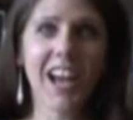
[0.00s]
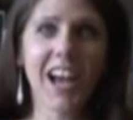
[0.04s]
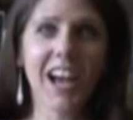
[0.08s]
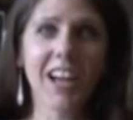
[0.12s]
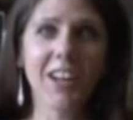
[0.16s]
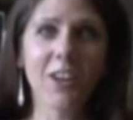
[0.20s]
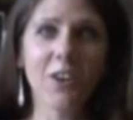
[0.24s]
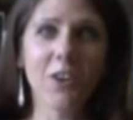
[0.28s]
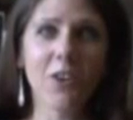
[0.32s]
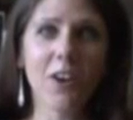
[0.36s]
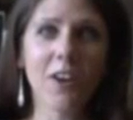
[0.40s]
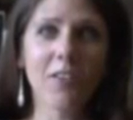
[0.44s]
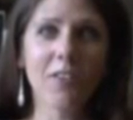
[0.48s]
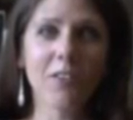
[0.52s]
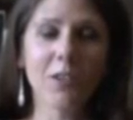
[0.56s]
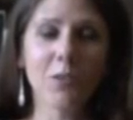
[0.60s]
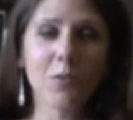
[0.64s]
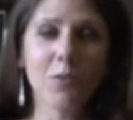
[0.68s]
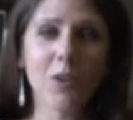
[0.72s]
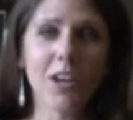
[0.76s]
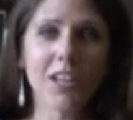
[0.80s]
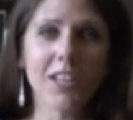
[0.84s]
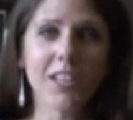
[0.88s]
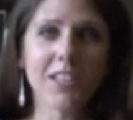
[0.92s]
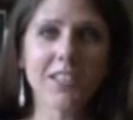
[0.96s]
Hello
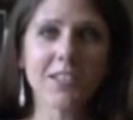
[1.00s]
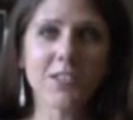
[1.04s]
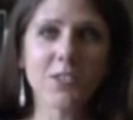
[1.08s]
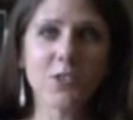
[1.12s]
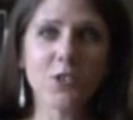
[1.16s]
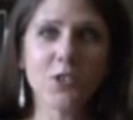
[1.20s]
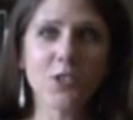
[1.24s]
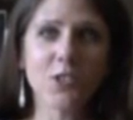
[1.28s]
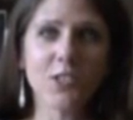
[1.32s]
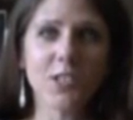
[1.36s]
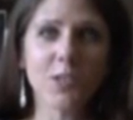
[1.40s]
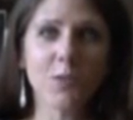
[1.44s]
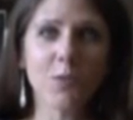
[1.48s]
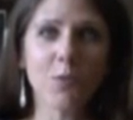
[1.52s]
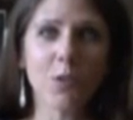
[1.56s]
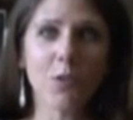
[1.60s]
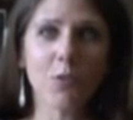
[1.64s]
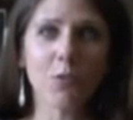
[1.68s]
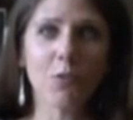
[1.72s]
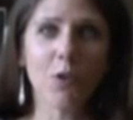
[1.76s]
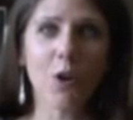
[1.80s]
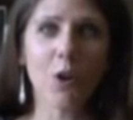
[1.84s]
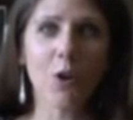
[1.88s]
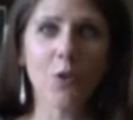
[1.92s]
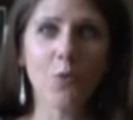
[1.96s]
everyone, it's Christie
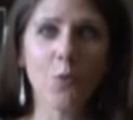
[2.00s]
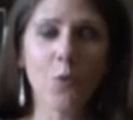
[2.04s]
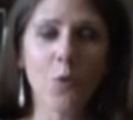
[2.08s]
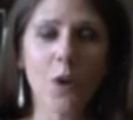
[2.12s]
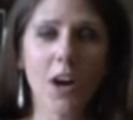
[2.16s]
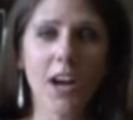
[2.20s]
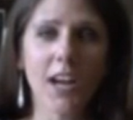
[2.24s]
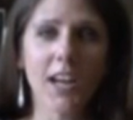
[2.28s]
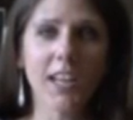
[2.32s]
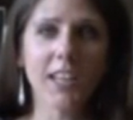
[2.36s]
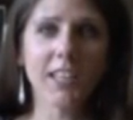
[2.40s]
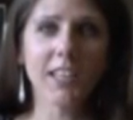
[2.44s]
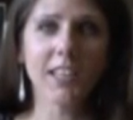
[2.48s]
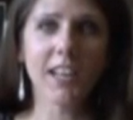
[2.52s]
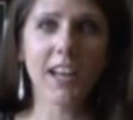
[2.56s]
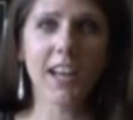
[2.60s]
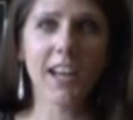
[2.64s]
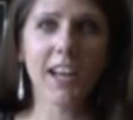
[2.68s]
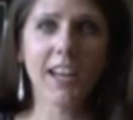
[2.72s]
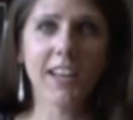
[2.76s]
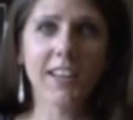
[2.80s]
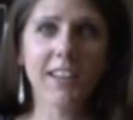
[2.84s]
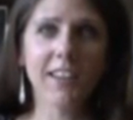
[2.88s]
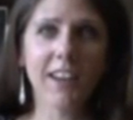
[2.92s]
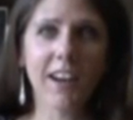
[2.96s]
with RÖD Wine,
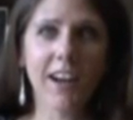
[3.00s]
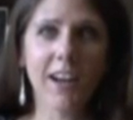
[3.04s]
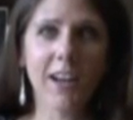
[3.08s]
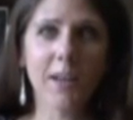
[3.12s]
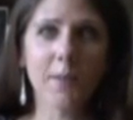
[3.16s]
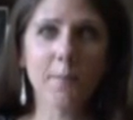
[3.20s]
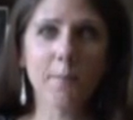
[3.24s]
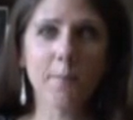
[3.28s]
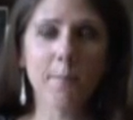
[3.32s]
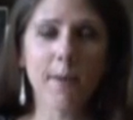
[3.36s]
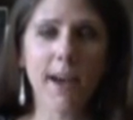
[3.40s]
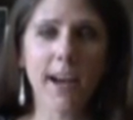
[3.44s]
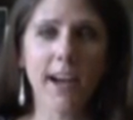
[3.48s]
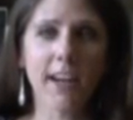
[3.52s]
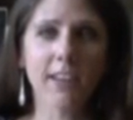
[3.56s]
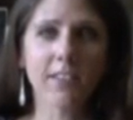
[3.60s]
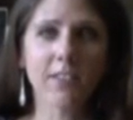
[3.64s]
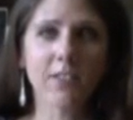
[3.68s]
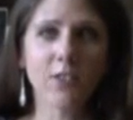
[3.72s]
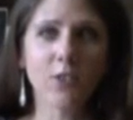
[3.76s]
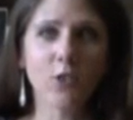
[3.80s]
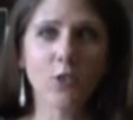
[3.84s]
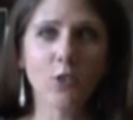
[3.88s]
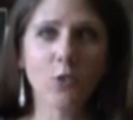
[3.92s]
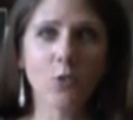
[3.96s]
and I am back
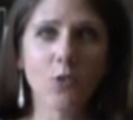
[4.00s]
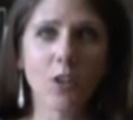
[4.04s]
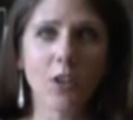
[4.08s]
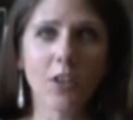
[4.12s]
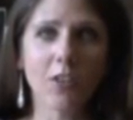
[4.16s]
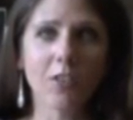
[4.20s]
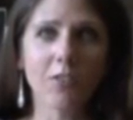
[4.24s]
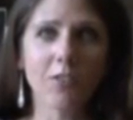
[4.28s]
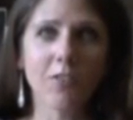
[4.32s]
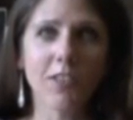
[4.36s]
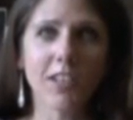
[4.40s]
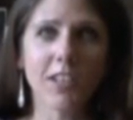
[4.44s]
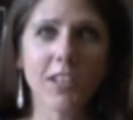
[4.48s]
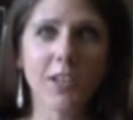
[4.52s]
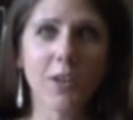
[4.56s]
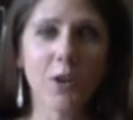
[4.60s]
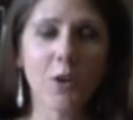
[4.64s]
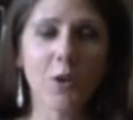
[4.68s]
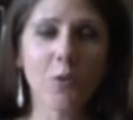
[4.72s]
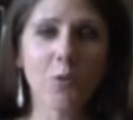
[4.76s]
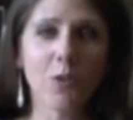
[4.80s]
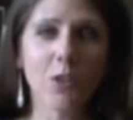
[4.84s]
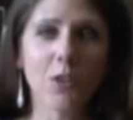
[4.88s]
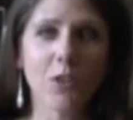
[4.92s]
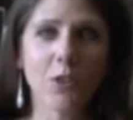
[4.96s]
to do another
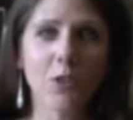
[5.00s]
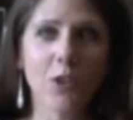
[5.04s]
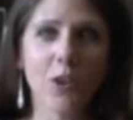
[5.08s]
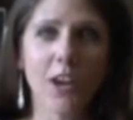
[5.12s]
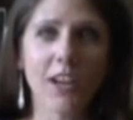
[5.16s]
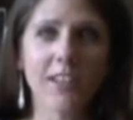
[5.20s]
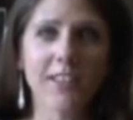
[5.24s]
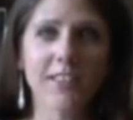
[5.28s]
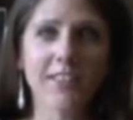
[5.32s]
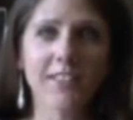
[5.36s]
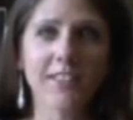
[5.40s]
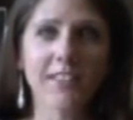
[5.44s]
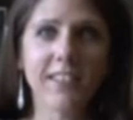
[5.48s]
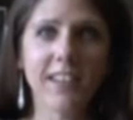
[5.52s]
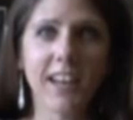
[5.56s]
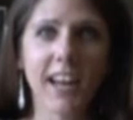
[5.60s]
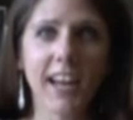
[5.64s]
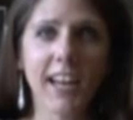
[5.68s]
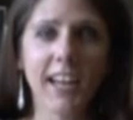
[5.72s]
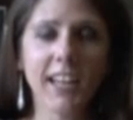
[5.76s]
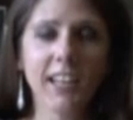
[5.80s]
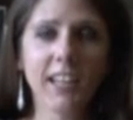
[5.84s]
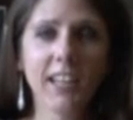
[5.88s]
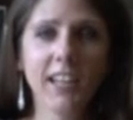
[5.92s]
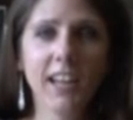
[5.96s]
video with you guys
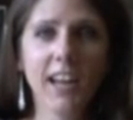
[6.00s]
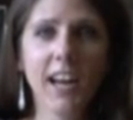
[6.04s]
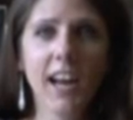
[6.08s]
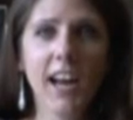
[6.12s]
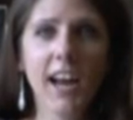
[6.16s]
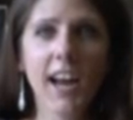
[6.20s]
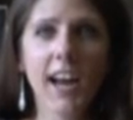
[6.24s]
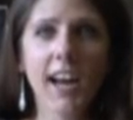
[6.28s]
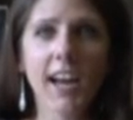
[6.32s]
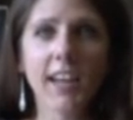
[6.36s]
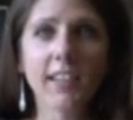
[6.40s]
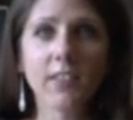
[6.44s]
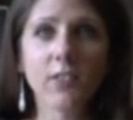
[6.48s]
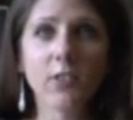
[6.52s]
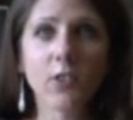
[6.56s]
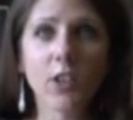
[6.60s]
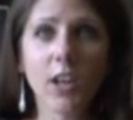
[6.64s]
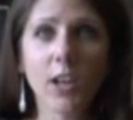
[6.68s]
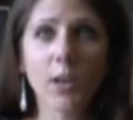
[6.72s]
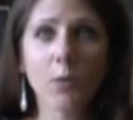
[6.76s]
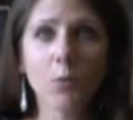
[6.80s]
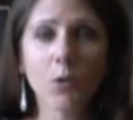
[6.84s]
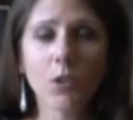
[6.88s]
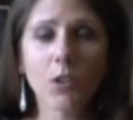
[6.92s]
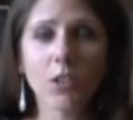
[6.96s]
today. And
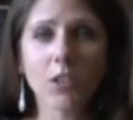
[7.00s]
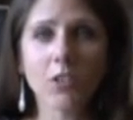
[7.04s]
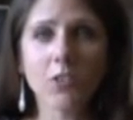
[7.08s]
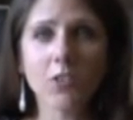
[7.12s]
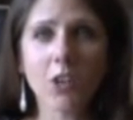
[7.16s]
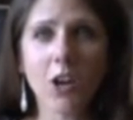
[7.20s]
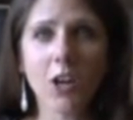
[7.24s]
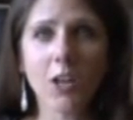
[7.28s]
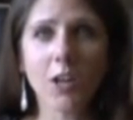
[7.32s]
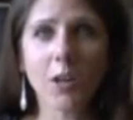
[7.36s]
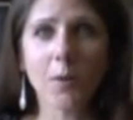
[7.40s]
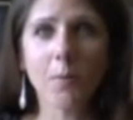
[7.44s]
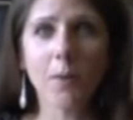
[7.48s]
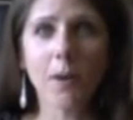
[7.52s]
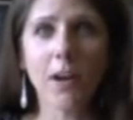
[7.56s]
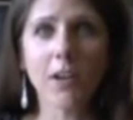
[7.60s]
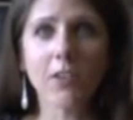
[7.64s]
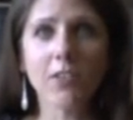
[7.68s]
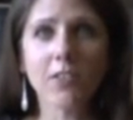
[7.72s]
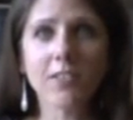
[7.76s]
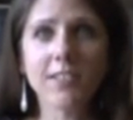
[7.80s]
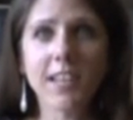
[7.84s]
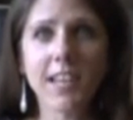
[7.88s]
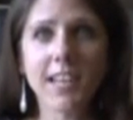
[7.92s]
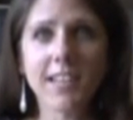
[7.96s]
today we're going to talk
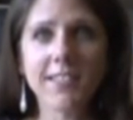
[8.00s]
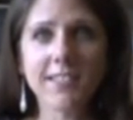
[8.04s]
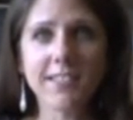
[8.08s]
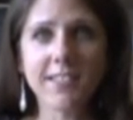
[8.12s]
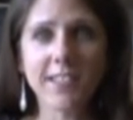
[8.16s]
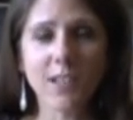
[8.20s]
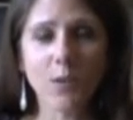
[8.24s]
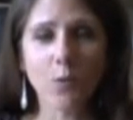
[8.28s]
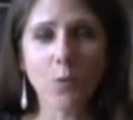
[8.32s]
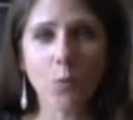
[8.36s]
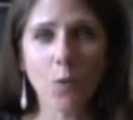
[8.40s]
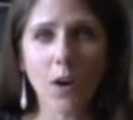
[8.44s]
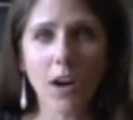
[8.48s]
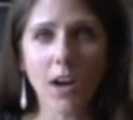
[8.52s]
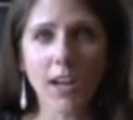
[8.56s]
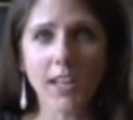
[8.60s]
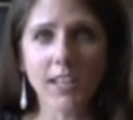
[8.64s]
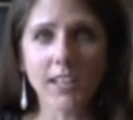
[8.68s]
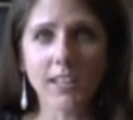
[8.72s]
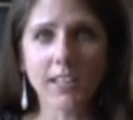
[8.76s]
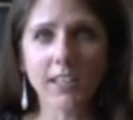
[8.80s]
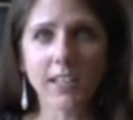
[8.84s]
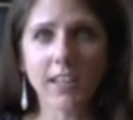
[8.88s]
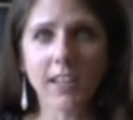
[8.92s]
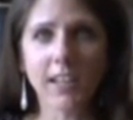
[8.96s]
about tasting
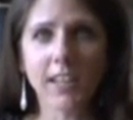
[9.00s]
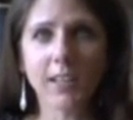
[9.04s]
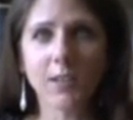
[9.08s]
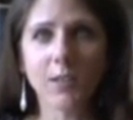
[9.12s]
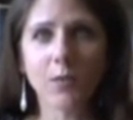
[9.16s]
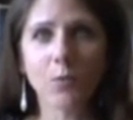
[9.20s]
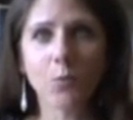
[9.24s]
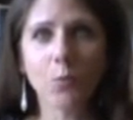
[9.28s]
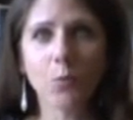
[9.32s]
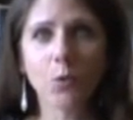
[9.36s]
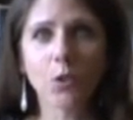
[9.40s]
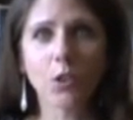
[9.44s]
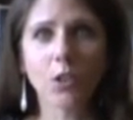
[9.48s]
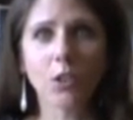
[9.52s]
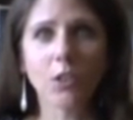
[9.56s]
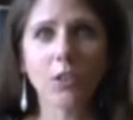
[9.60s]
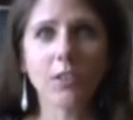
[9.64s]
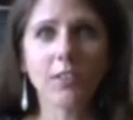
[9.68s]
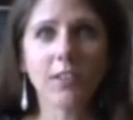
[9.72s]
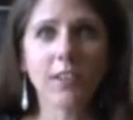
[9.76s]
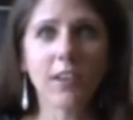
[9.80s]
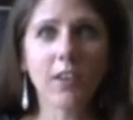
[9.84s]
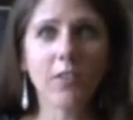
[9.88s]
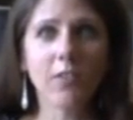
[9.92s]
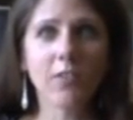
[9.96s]
wine, and we're going
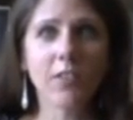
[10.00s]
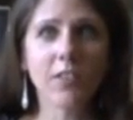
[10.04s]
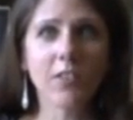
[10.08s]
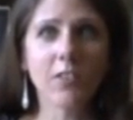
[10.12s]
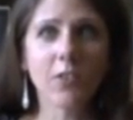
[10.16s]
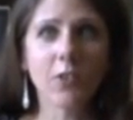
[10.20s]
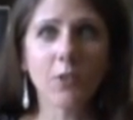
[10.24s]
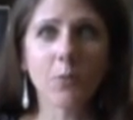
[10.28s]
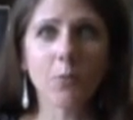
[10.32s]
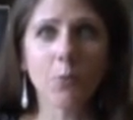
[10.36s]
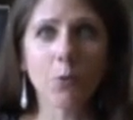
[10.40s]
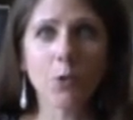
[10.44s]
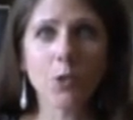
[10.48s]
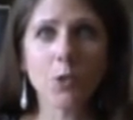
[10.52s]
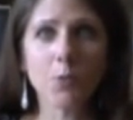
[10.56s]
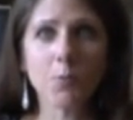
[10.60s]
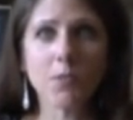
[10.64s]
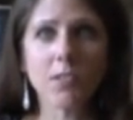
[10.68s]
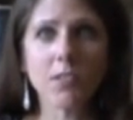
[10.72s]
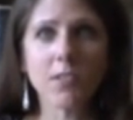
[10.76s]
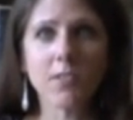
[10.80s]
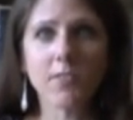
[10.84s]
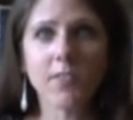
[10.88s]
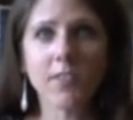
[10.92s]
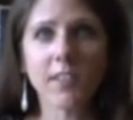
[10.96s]
to delve into the more
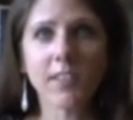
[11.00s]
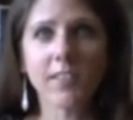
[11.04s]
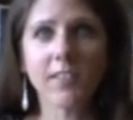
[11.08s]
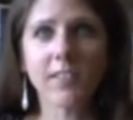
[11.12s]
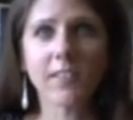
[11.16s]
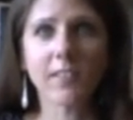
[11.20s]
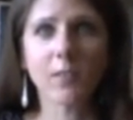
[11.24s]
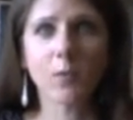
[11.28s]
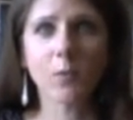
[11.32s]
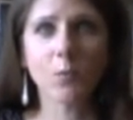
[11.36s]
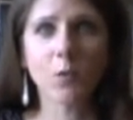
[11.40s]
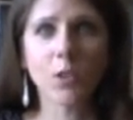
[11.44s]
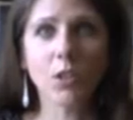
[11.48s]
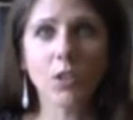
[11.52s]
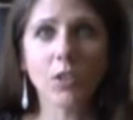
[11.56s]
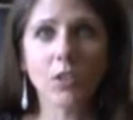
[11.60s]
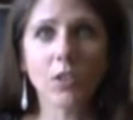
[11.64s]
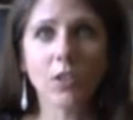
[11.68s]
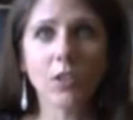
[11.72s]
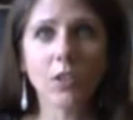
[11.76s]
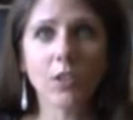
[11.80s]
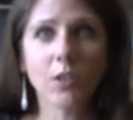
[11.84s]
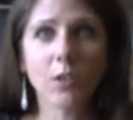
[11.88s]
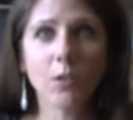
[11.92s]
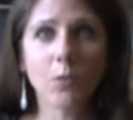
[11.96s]
specifics
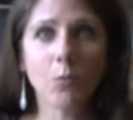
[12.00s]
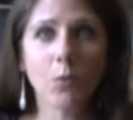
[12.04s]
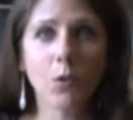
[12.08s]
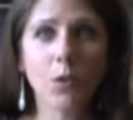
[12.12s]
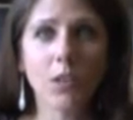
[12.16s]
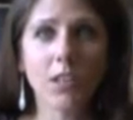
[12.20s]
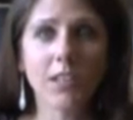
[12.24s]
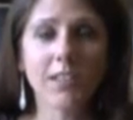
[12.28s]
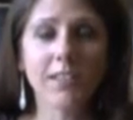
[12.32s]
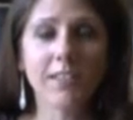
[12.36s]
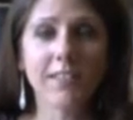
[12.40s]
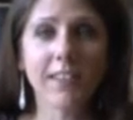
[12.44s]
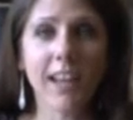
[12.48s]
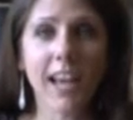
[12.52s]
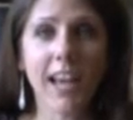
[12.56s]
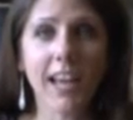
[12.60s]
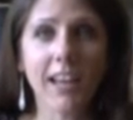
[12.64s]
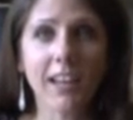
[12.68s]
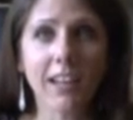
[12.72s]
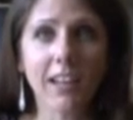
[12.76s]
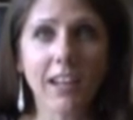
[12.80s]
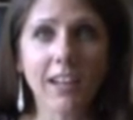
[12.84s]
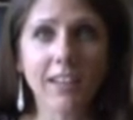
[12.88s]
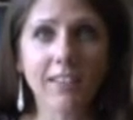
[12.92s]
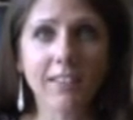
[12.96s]
when one is
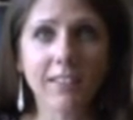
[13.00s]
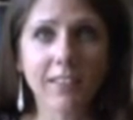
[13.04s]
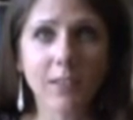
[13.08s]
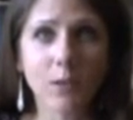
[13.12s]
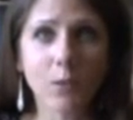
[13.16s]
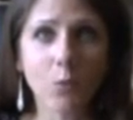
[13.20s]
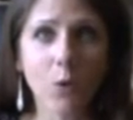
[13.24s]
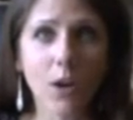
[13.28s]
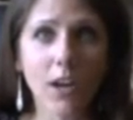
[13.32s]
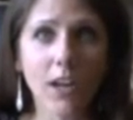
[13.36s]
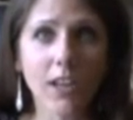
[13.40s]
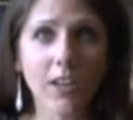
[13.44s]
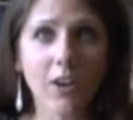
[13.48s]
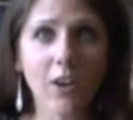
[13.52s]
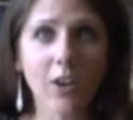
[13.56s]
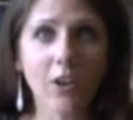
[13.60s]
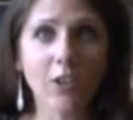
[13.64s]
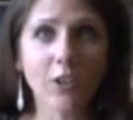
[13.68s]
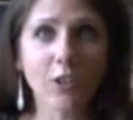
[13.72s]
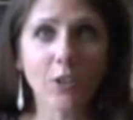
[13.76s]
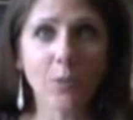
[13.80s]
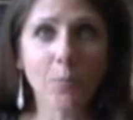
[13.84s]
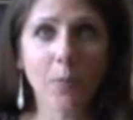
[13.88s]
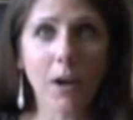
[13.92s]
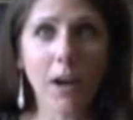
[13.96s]
analyzing wine
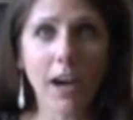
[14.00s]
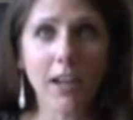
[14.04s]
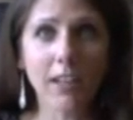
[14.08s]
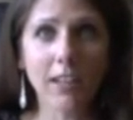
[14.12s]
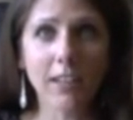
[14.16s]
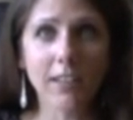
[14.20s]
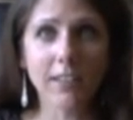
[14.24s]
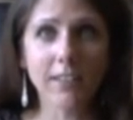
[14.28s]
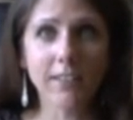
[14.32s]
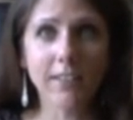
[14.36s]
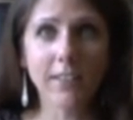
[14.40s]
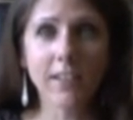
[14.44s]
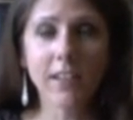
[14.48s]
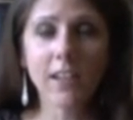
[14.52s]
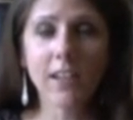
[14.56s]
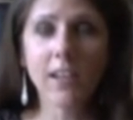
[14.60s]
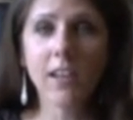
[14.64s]
on your palate.